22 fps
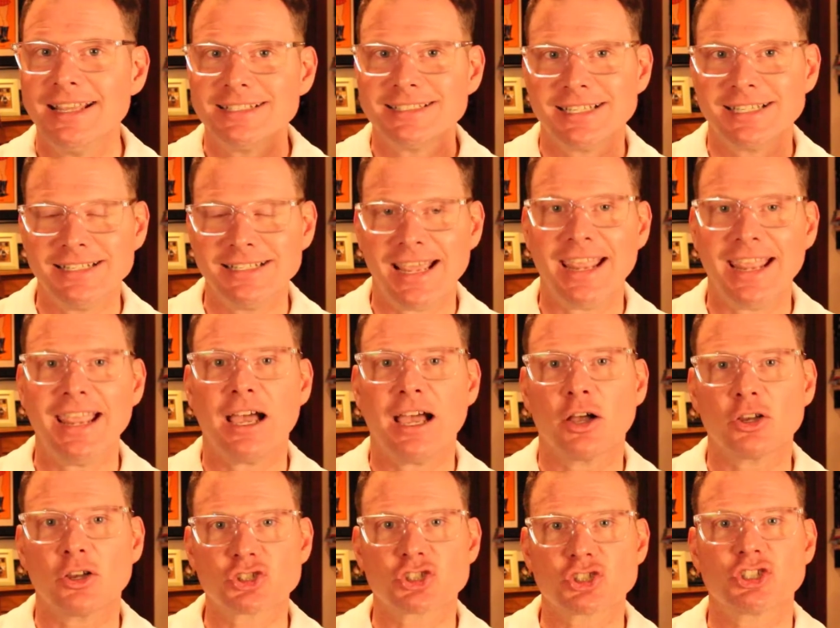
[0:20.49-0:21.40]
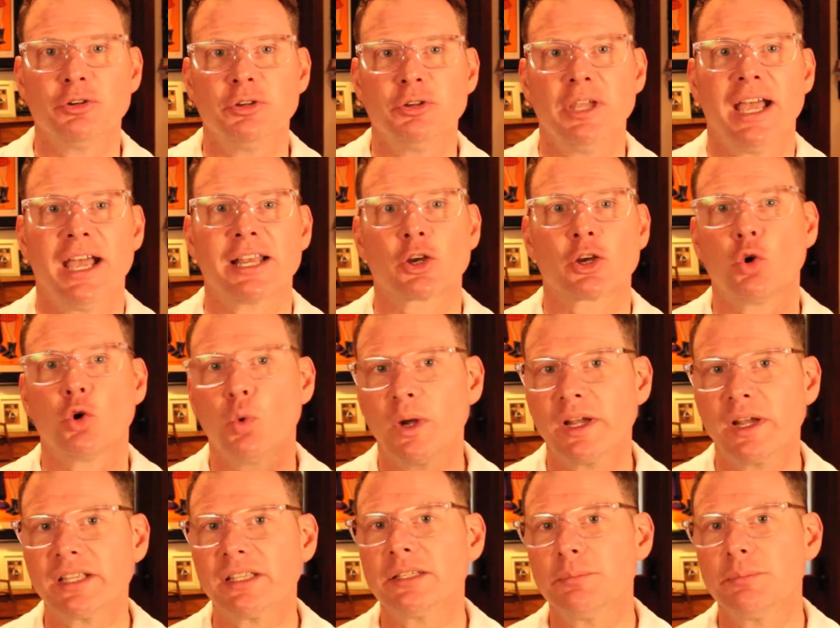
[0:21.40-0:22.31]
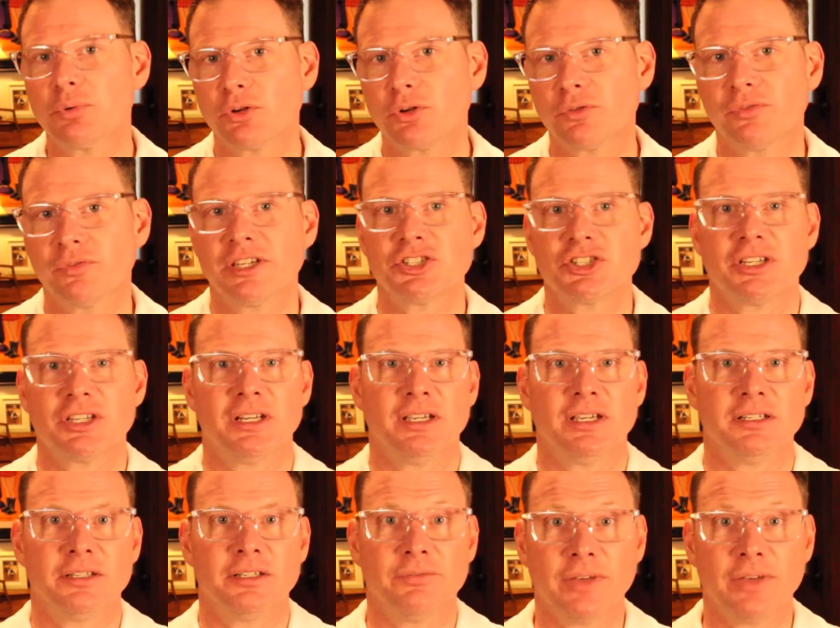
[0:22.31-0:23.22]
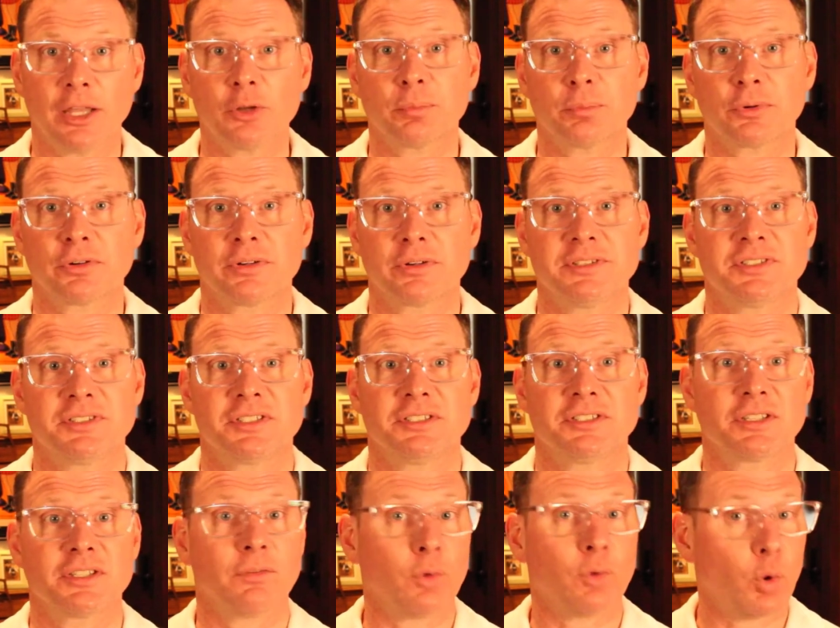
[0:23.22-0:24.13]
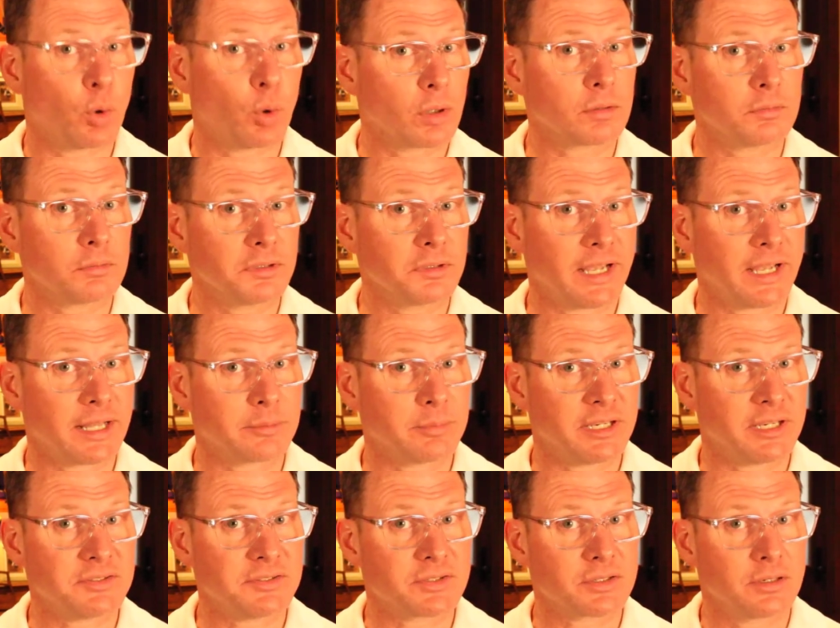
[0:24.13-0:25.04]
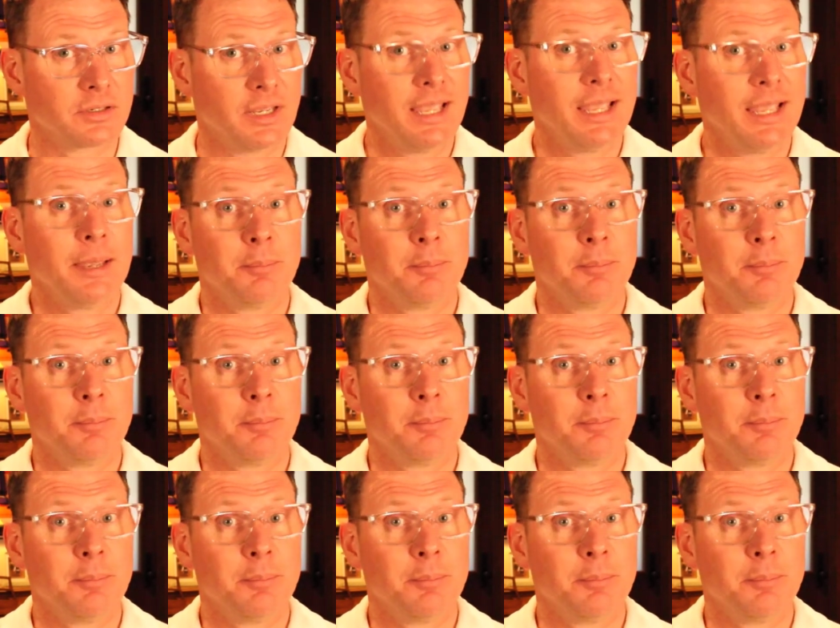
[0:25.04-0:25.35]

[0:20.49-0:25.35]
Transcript: Today, I'll show you how to quickly provision a developer instance of Oracle Database,